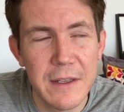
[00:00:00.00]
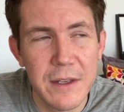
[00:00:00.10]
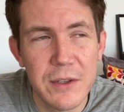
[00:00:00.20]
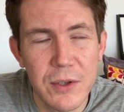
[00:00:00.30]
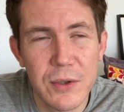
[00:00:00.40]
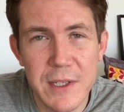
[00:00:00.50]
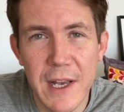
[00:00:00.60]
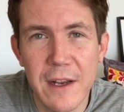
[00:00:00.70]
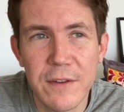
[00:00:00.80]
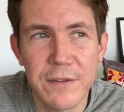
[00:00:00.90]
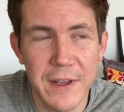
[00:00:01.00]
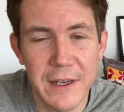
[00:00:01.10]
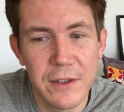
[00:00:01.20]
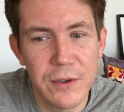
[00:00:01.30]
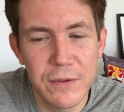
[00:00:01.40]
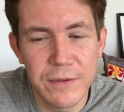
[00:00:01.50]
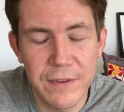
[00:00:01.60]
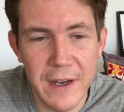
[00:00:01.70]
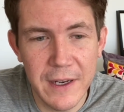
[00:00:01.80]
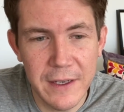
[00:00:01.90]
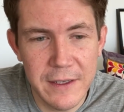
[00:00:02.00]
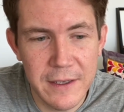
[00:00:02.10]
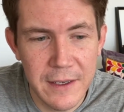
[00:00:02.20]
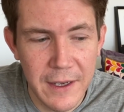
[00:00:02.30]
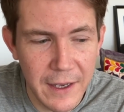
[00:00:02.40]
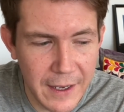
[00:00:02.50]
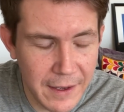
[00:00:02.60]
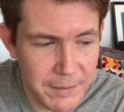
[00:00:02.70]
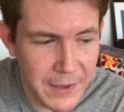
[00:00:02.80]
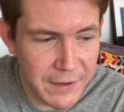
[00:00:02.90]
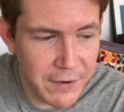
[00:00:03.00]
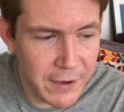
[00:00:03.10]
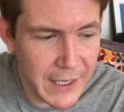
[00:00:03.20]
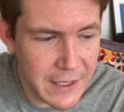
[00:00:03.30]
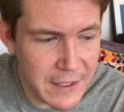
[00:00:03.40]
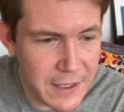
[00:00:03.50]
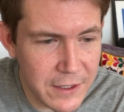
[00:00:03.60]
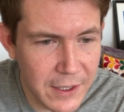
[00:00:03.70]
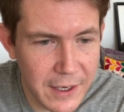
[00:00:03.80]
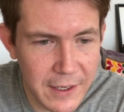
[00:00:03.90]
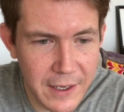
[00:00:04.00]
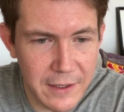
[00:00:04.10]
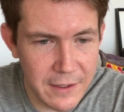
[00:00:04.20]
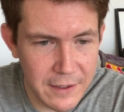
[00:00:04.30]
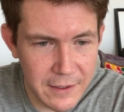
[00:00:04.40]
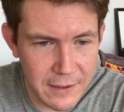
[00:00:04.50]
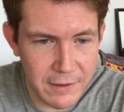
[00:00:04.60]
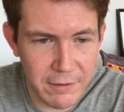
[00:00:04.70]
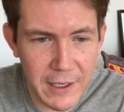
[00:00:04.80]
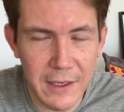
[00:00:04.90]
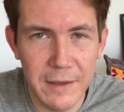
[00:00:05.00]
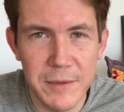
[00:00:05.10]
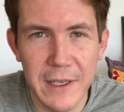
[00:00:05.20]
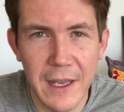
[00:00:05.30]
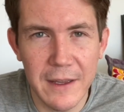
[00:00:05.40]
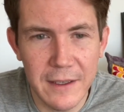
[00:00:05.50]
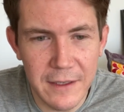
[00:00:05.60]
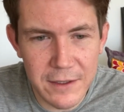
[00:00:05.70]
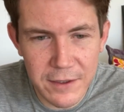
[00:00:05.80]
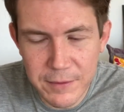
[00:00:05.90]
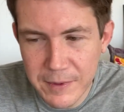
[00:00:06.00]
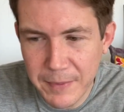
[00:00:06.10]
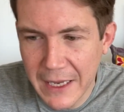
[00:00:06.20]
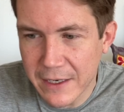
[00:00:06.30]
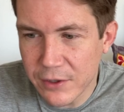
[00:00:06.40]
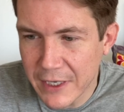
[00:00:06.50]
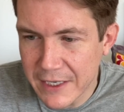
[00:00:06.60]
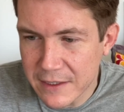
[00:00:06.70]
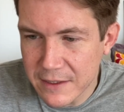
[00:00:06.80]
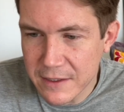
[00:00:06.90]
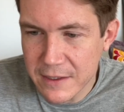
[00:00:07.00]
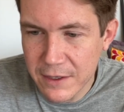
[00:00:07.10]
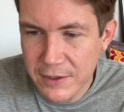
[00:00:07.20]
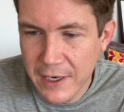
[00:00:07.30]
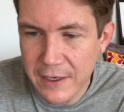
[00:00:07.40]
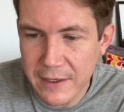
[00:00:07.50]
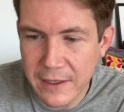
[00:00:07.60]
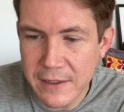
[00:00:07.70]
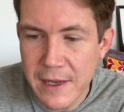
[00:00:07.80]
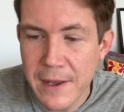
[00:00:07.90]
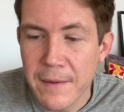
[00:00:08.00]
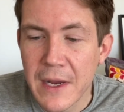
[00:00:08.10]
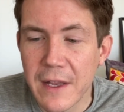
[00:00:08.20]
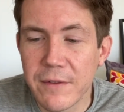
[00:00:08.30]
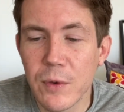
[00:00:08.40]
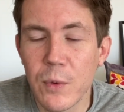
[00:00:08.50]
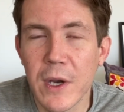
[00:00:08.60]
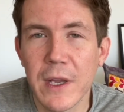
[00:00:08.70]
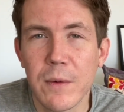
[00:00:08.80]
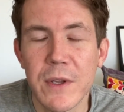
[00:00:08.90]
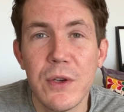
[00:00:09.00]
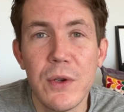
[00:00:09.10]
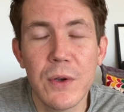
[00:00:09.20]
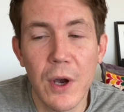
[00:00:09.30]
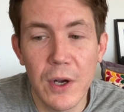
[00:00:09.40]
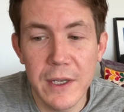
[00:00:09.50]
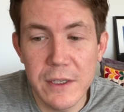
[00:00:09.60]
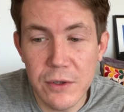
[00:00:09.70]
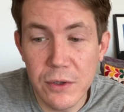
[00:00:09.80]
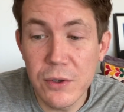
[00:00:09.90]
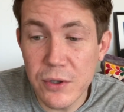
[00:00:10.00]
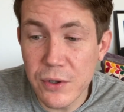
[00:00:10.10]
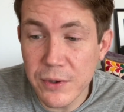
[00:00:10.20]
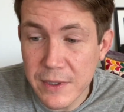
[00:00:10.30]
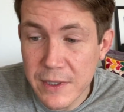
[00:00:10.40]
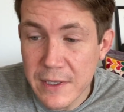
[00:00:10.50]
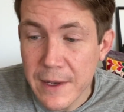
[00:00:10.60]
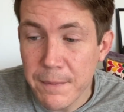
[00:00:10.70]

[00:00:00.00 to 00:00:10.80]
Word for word: yourself, then you'll find Um, it's very easy to kind of get the curriculum together and to plan your lessons, those kind of things. If you're working with new colleagues or new students,